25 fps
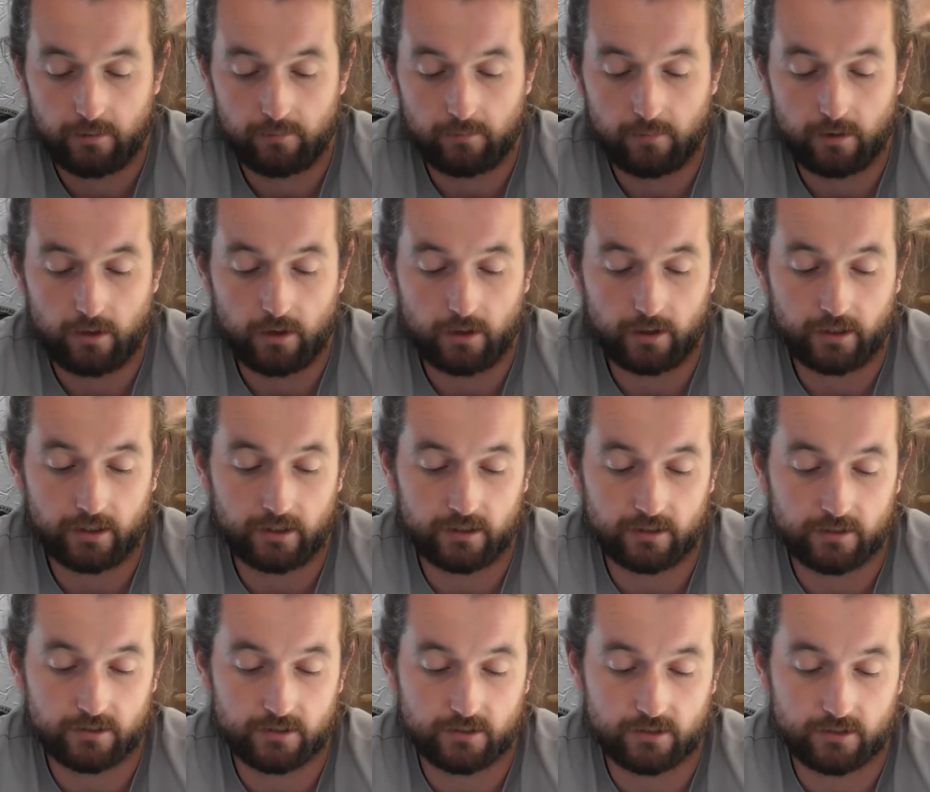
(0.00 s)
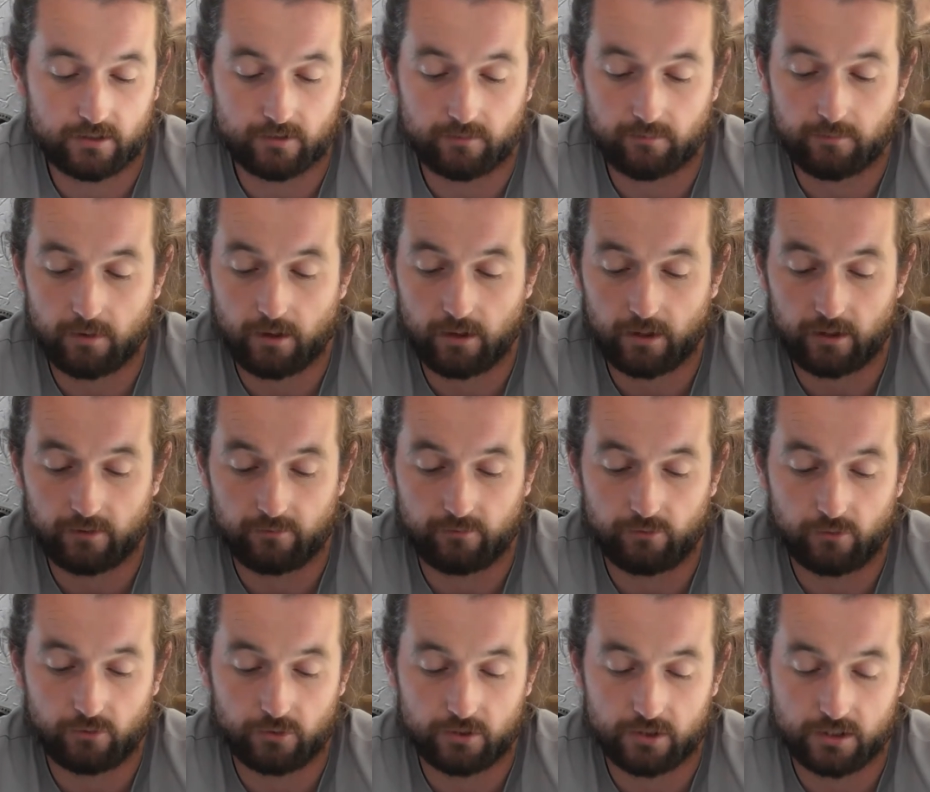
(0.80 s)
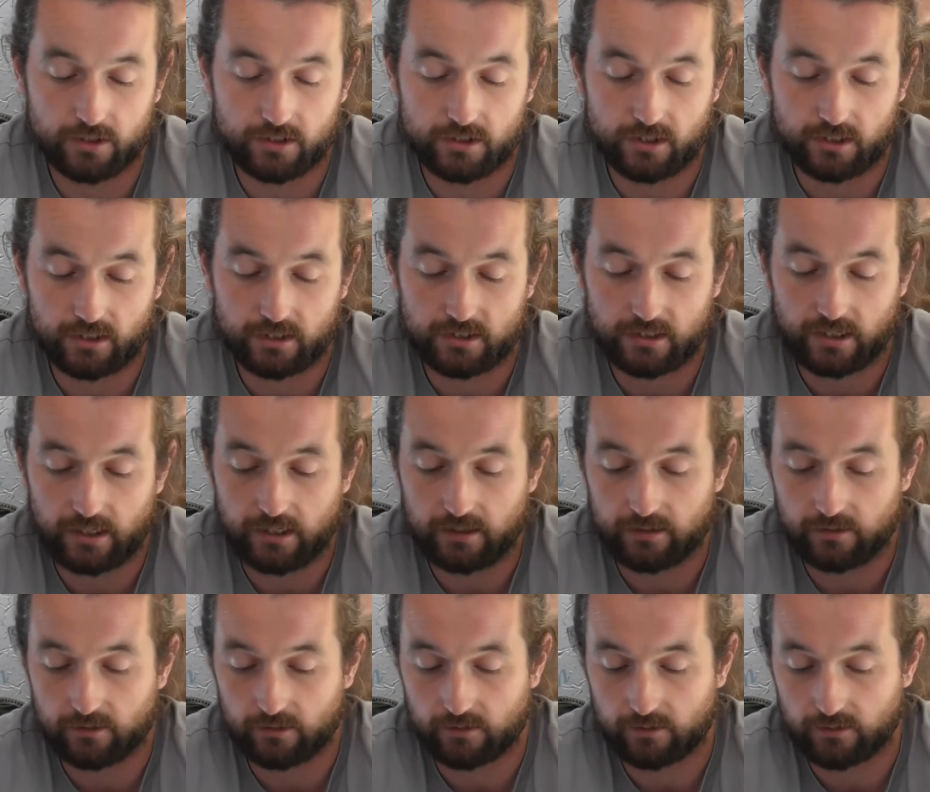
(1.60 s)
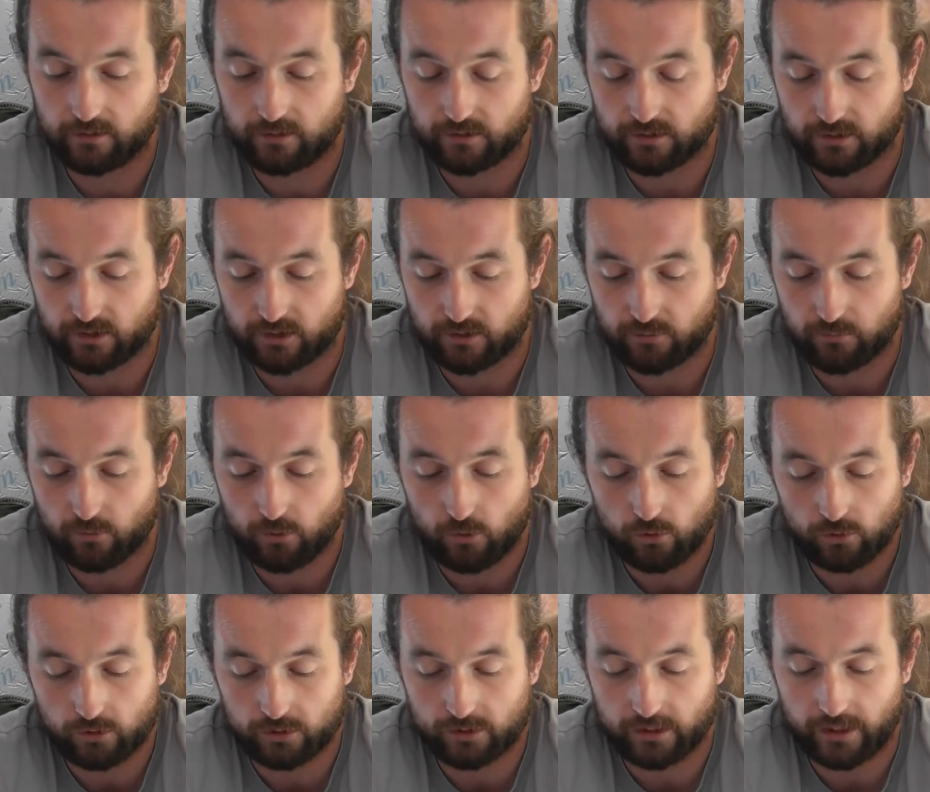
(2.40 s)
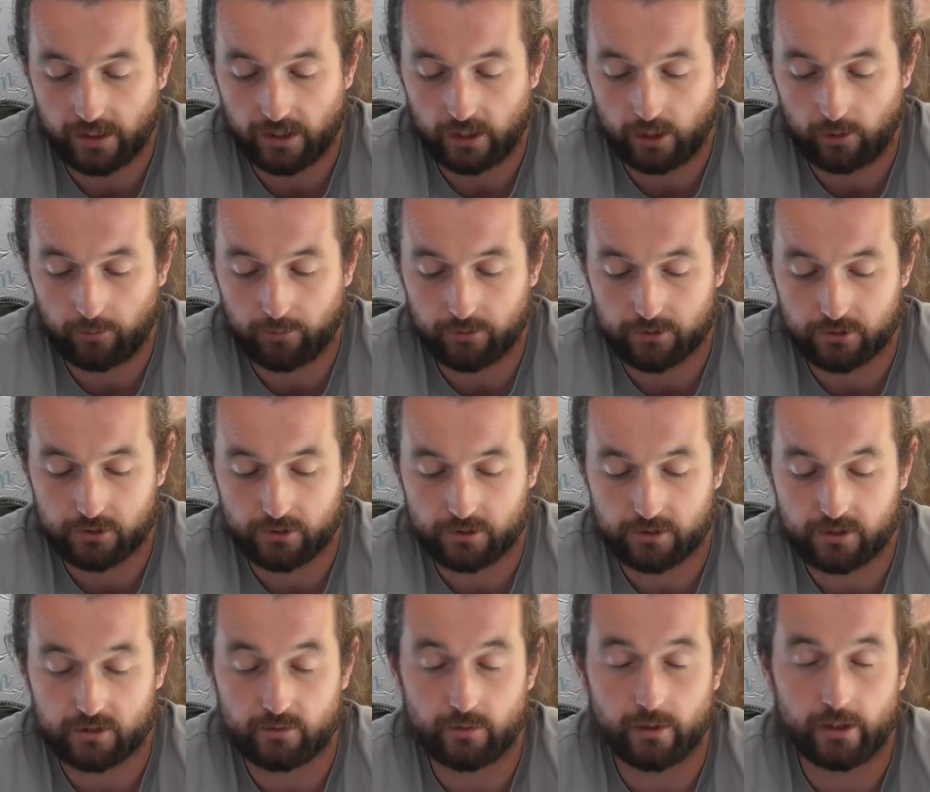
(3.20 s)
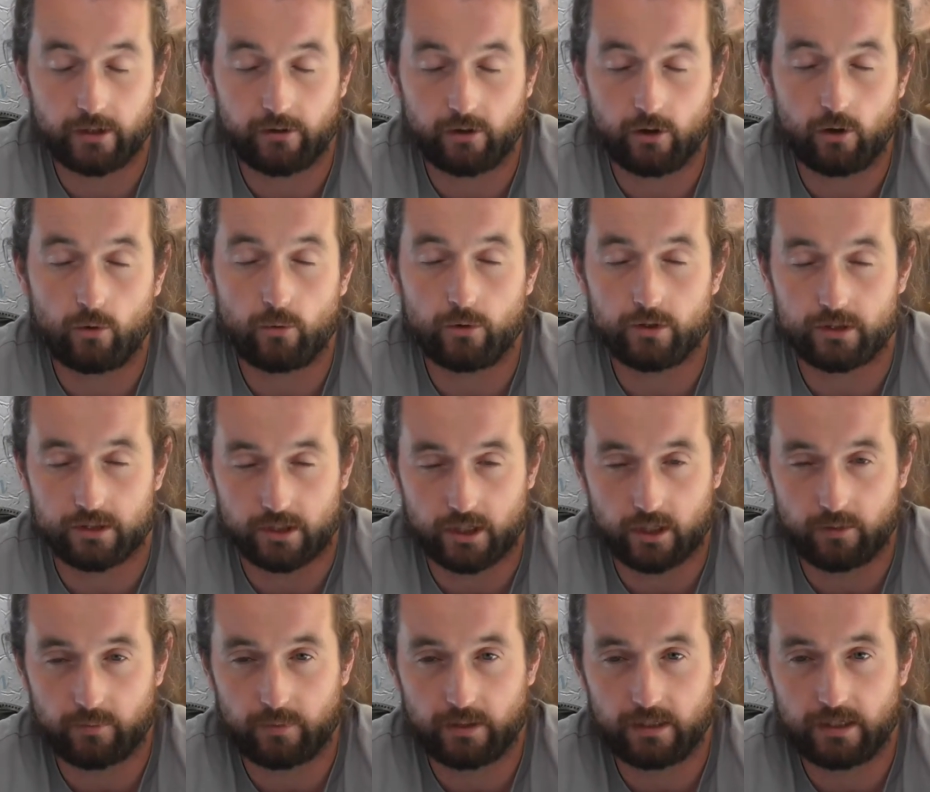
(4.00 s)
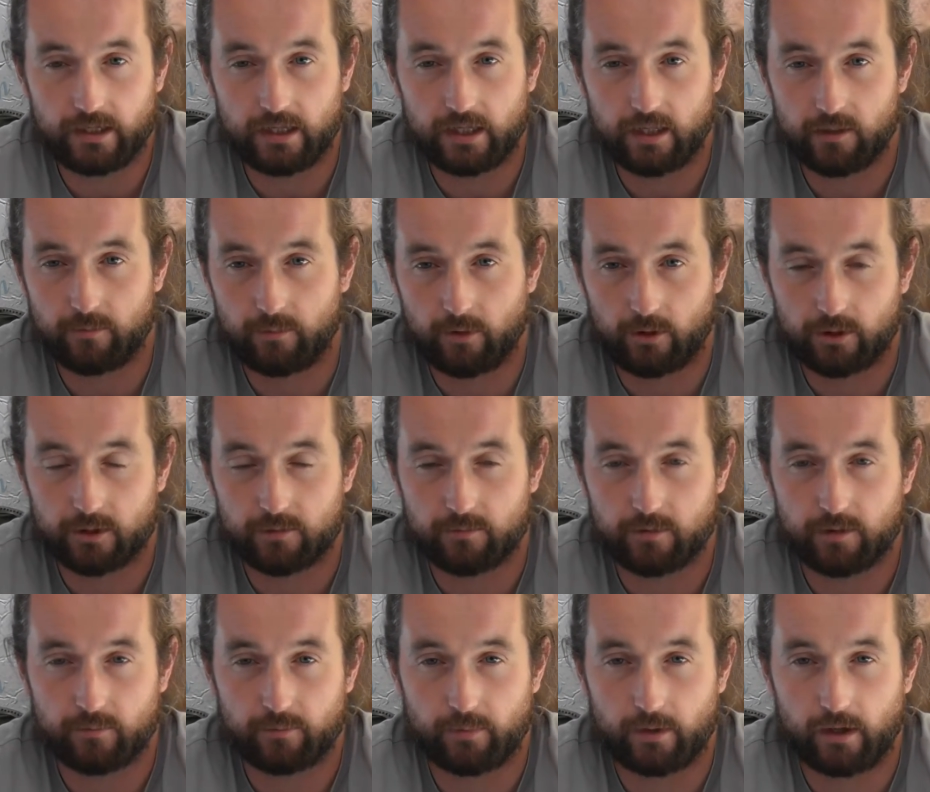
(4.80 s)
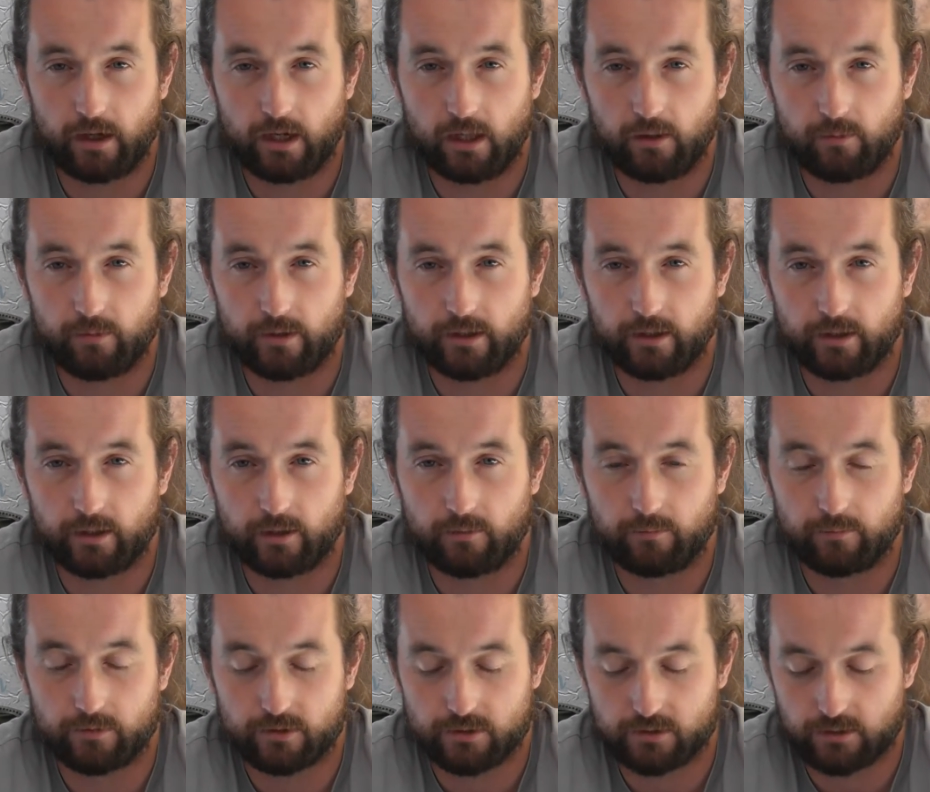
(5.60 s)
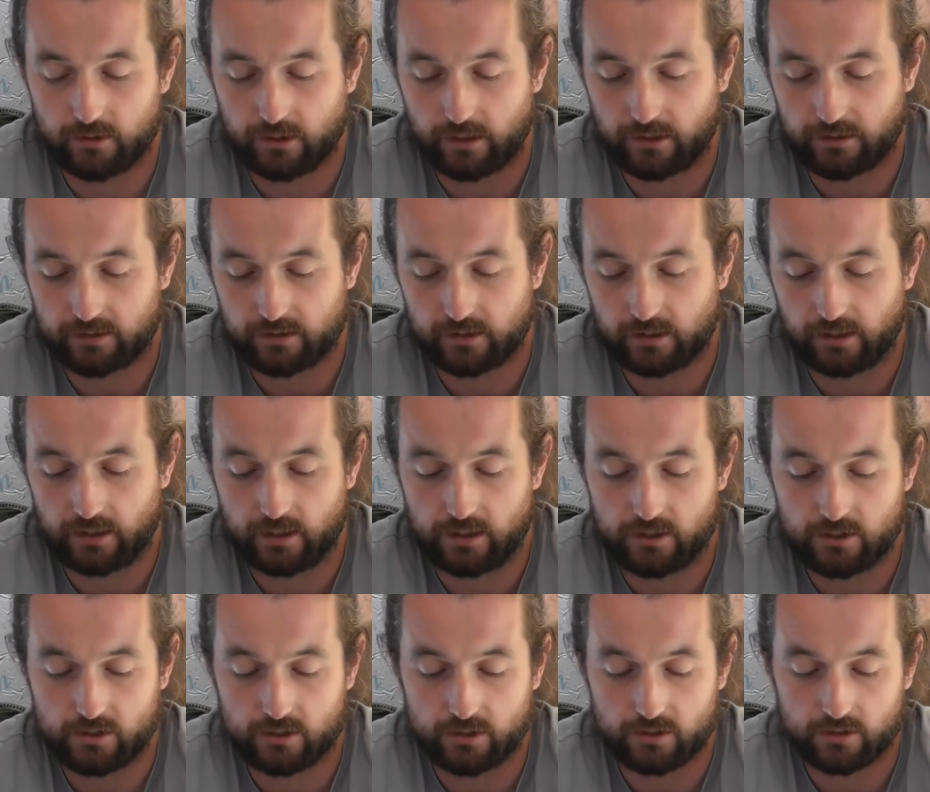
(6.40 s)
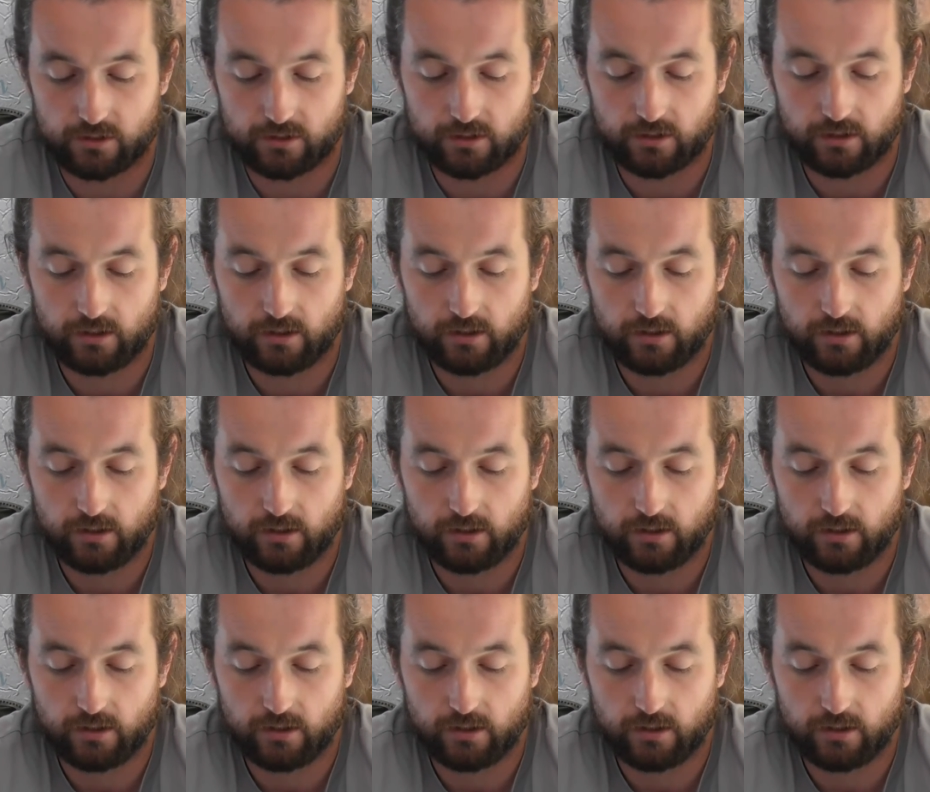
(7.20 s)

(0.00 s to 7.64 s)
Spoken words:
Market forces dictate that as a small scale opportunity we are always going to be near the bottom of the pile when it comes to cancellations